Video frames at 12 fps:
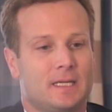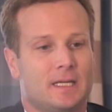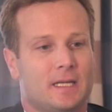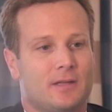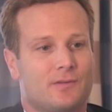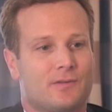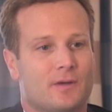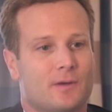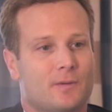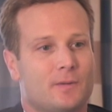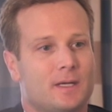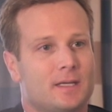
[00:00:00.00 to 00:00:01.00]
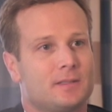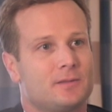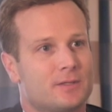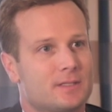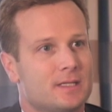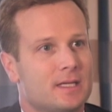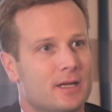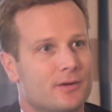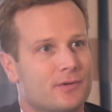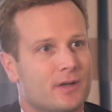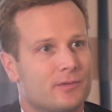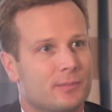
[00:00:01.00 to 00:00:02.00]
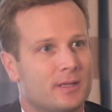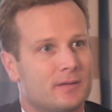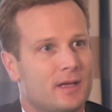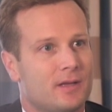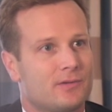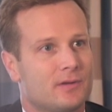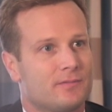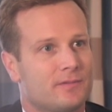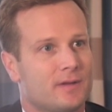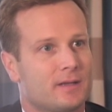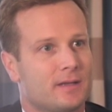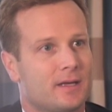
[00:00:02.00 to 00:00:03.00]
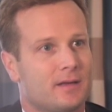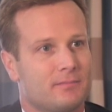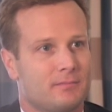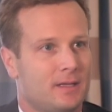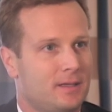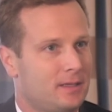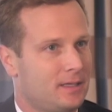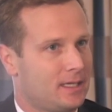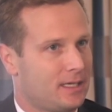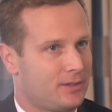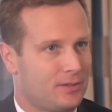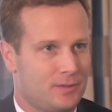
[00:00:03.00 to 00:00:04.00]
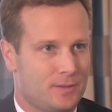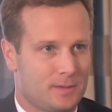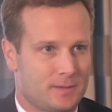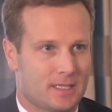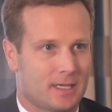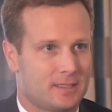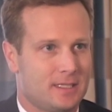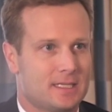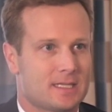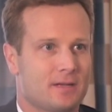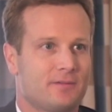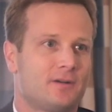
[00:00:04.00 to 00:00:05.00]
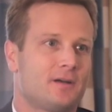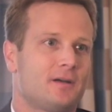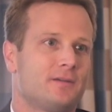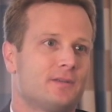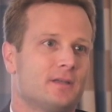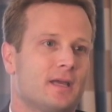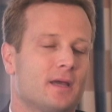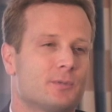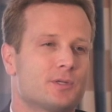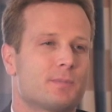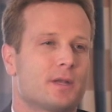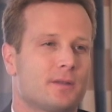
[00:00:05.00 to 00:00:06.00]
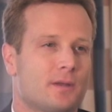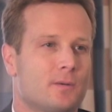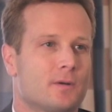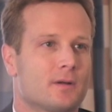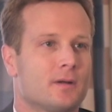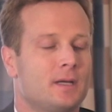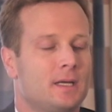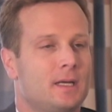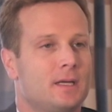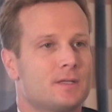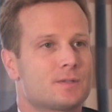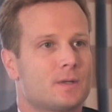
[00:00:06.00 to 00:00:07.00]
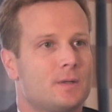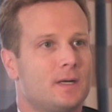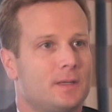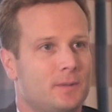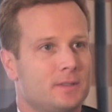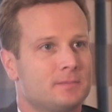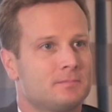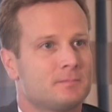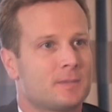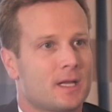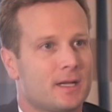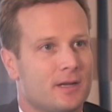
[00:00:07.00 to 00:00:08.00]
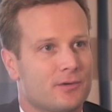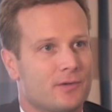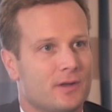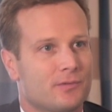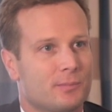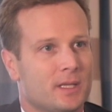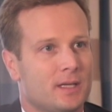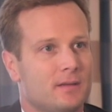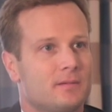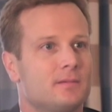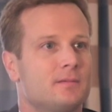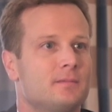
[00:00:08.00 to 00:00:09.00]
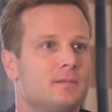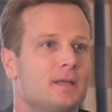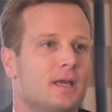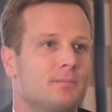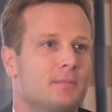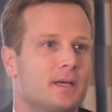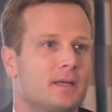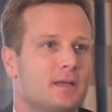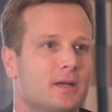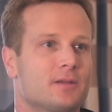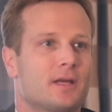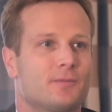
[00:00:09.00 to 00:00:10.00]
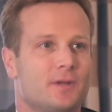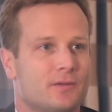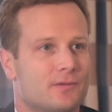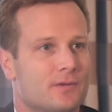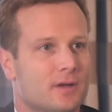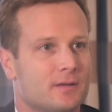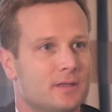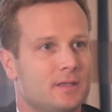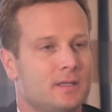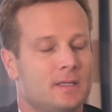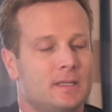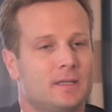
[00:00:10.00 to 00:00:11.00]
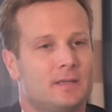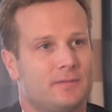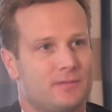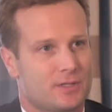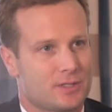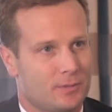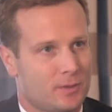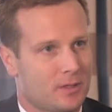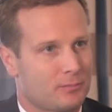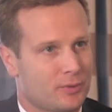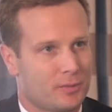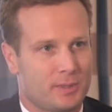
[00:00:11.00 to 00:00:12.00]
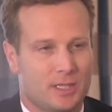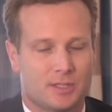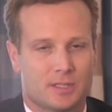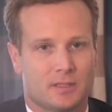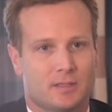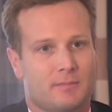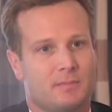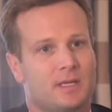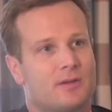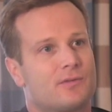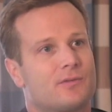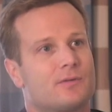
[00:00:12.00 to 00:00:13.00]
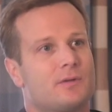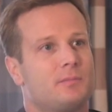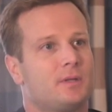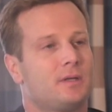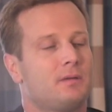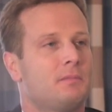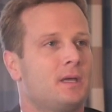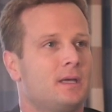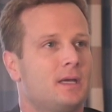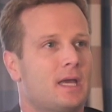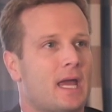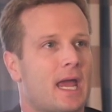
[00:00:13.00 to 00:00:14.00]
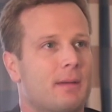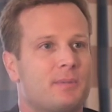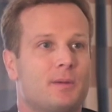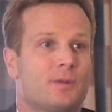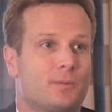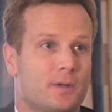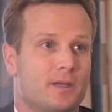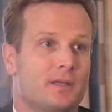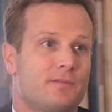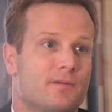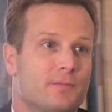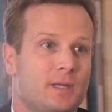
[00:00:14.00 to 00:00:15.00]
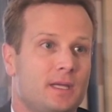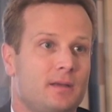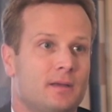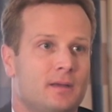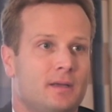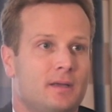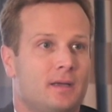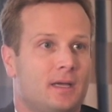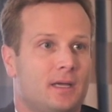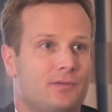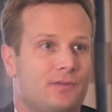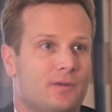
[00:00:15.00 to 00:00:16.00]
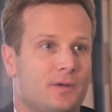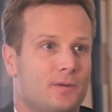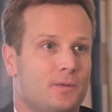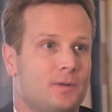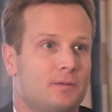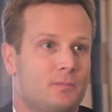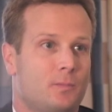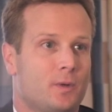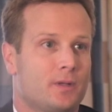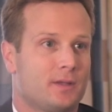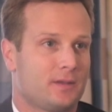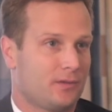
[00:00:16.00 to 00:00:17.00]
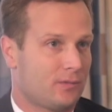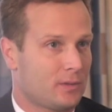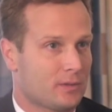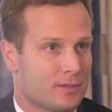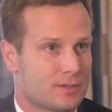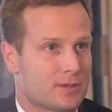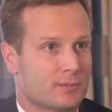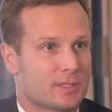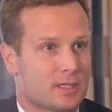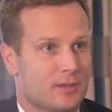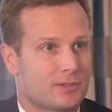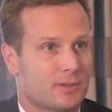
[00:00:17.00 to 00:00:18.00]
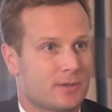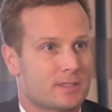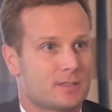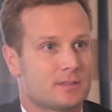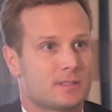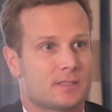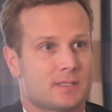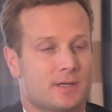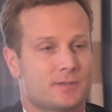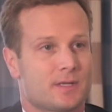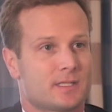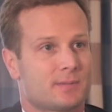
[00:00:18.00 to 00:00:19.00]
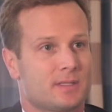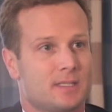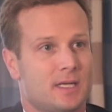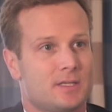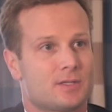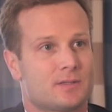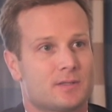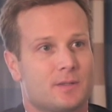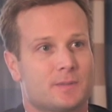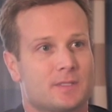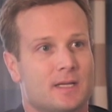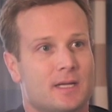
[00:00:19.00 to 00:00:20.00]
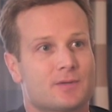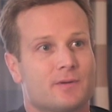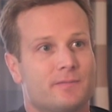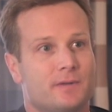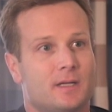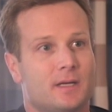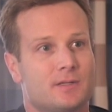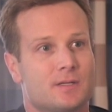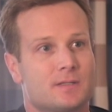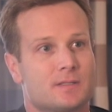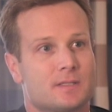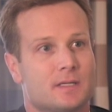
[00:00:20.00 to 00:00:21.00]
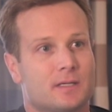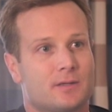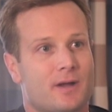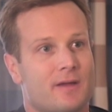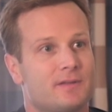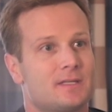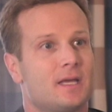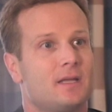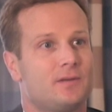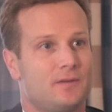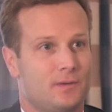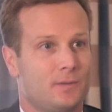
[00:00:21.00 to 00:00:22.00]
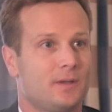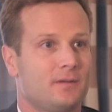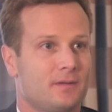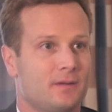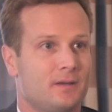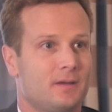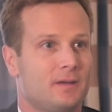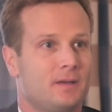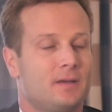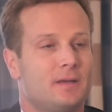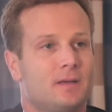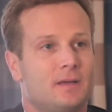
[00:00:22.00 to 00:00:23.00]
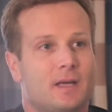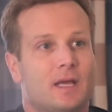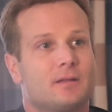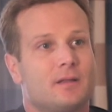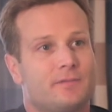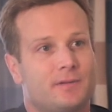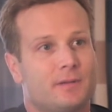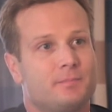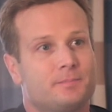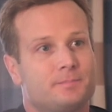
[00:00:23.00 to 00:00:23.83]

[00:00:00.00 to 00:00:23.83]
And so I looked into hair transplantation and found out how the new techniques had evolved and how much better they were. So I went and got a hair transplant and had my hairline reconstructed, eventually went on Propecia, and I've been extremely happy with what it did for me. And so one of the things we learn as dermatology residents is hair transplantation, so it was a natural fit. I just uh, gravitated to it and loved it.